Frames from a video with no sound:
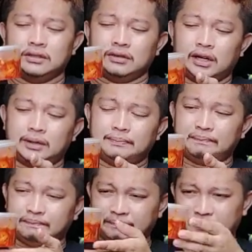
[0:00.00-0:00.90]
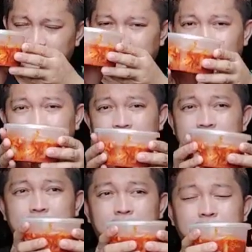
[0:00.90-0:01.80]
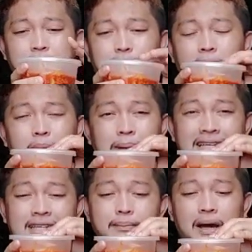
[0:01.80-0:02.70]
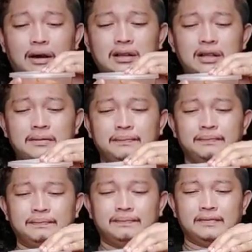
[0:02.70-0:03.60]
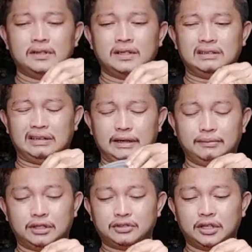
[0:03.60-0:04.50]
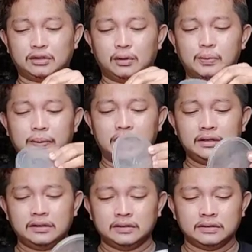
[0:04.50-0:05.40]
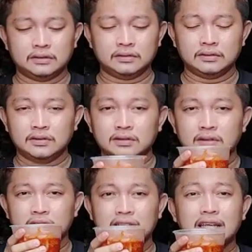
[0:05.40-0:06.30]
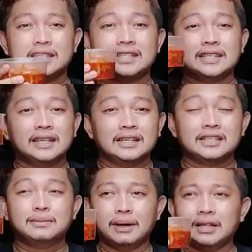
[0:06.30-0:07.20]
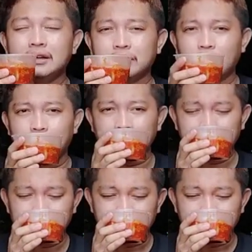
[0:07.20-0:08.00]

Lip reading: they call this plastic bowl. I'm gonna try to open. Let's smell the aroma.